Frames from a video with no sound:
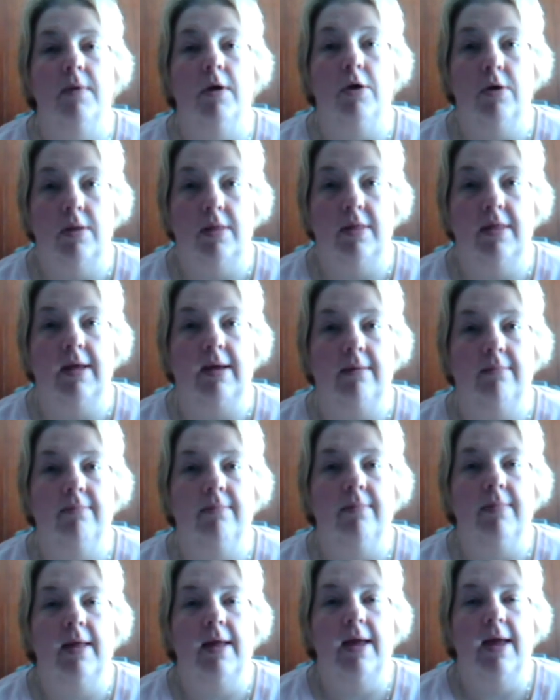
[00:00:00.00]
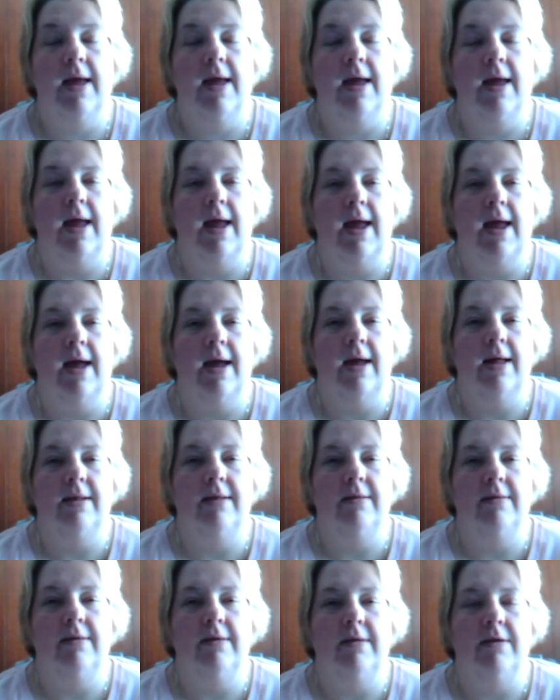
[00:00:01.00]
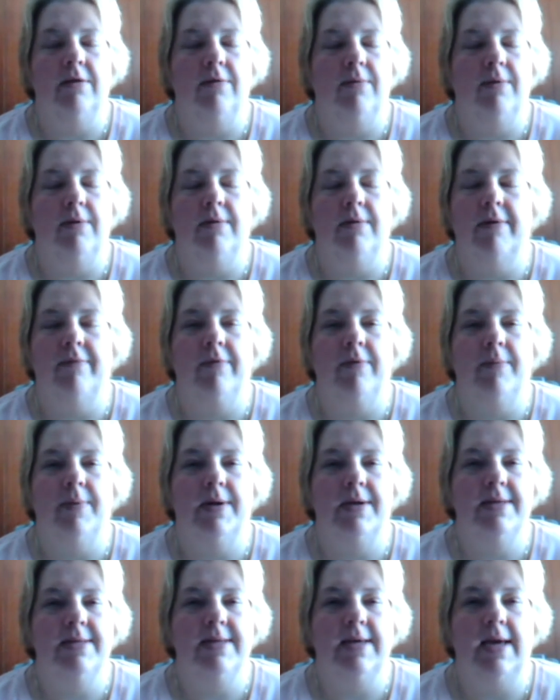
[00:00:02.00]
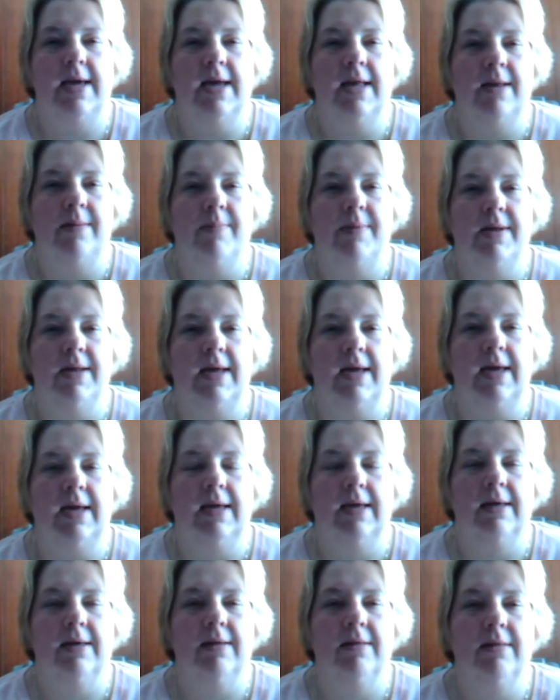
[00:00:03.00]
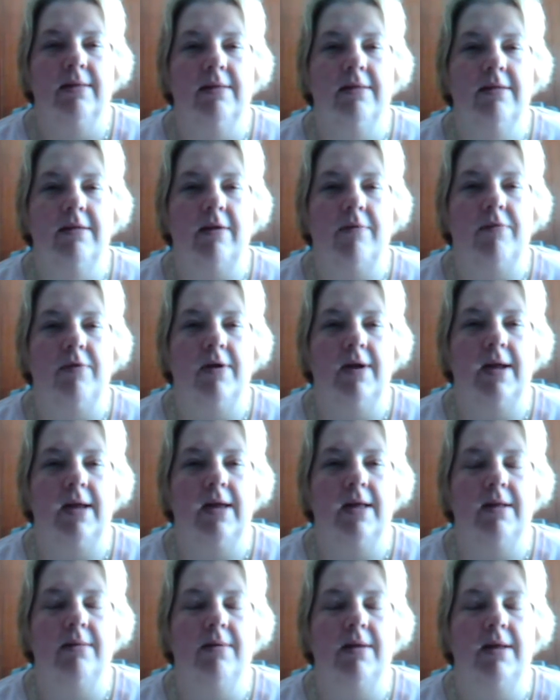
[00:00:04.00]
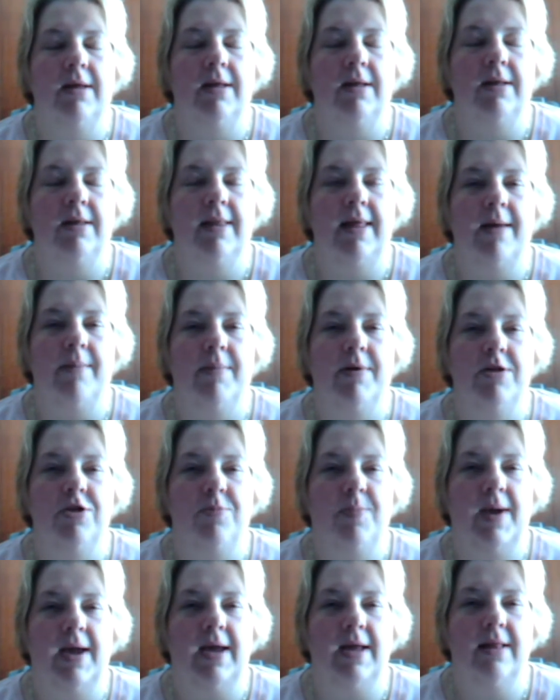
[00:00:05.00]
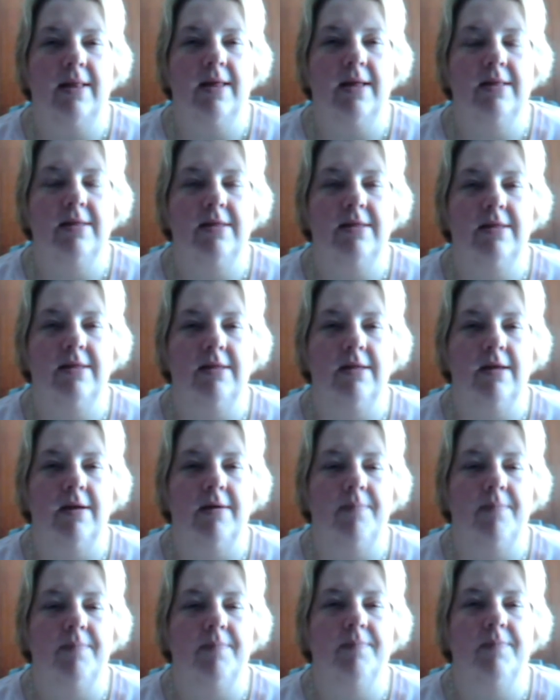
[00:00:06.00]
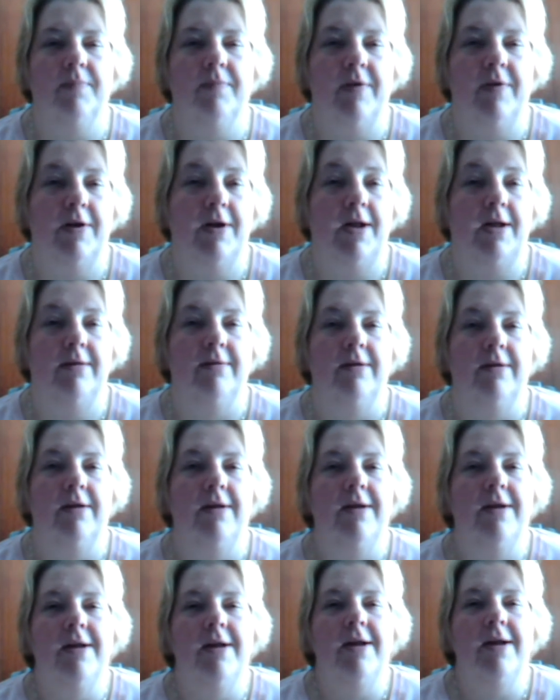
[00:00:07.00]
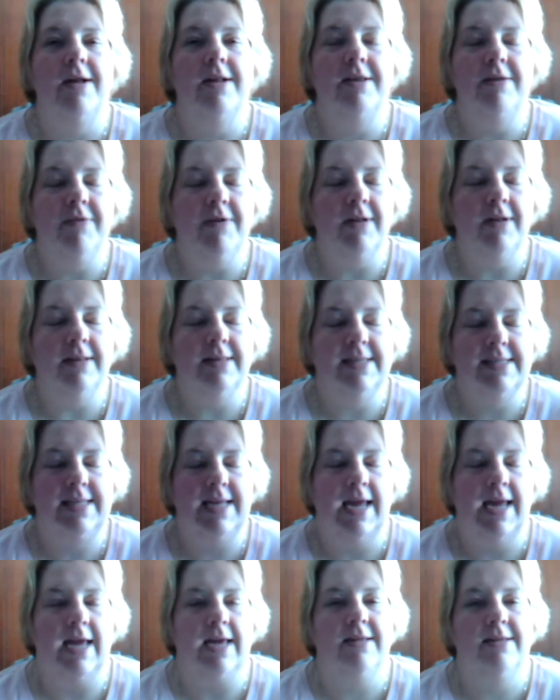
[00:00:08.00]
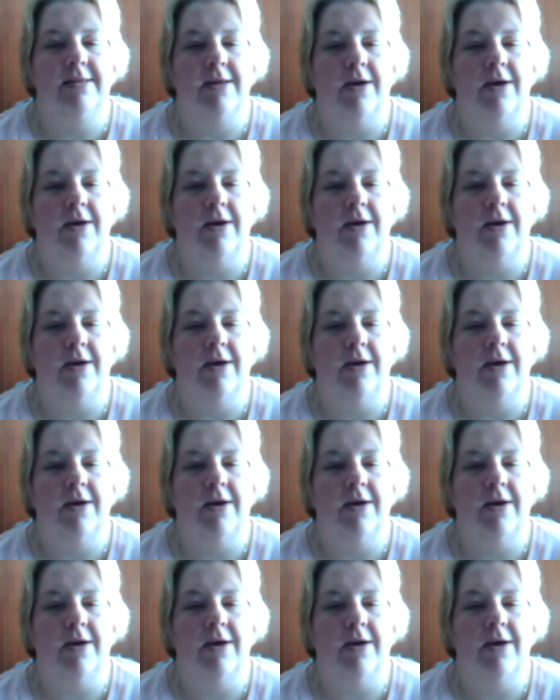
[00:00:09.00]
a good thing. And you don't ever want to see anybody suffering and in that much pain. That's very difficult to take.